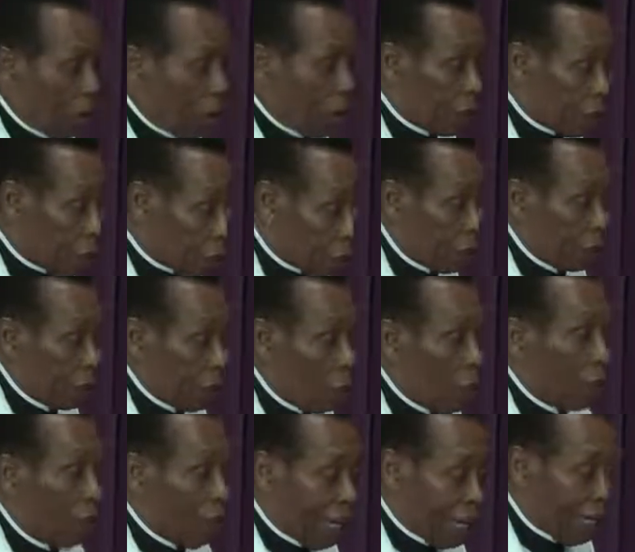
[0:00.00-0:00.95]
is not
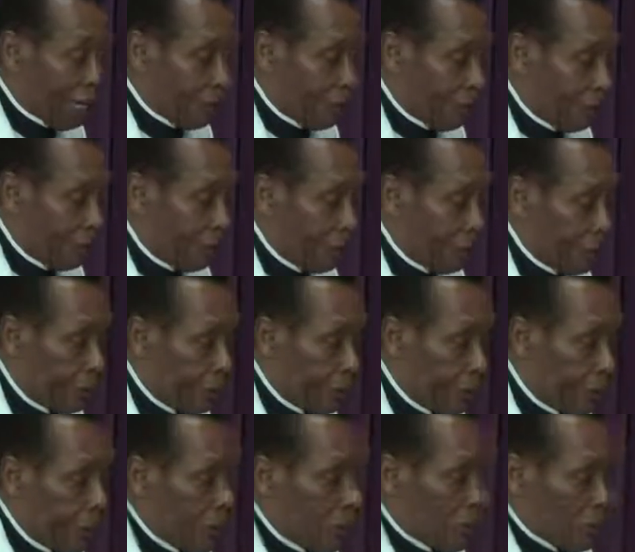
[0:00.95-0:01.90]
from men,
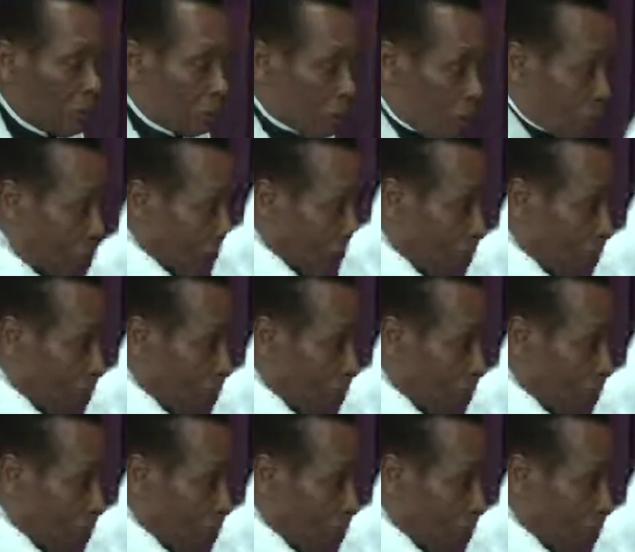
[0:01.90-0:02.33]
it's from